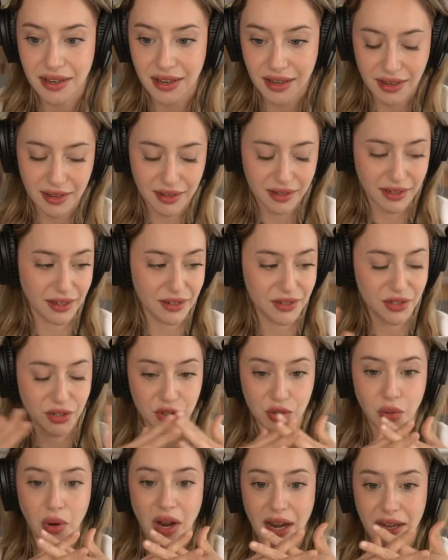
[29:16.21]

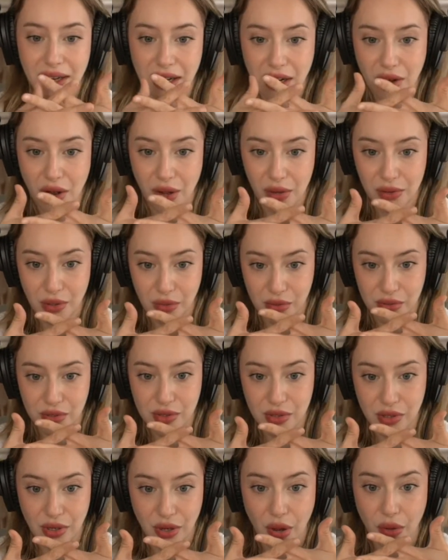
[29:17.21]
intertwining all
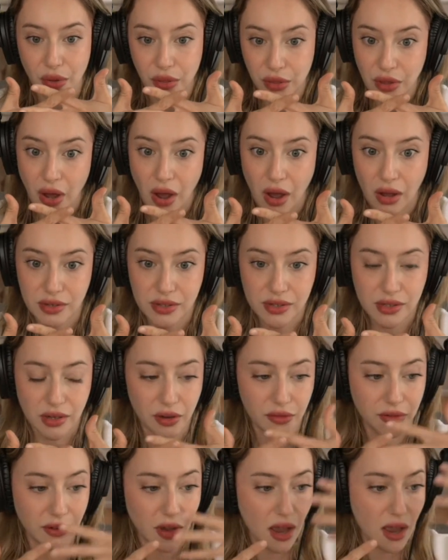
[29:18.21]
those thoughts
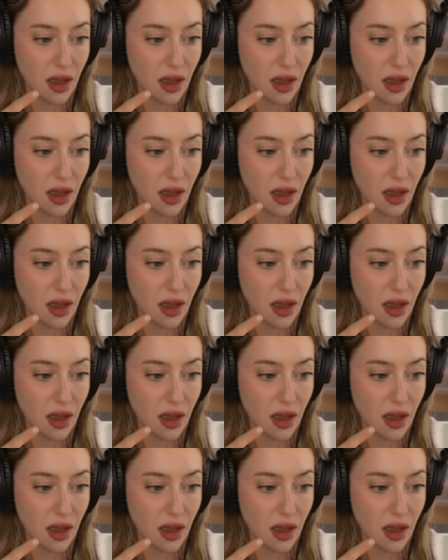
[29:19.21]
of,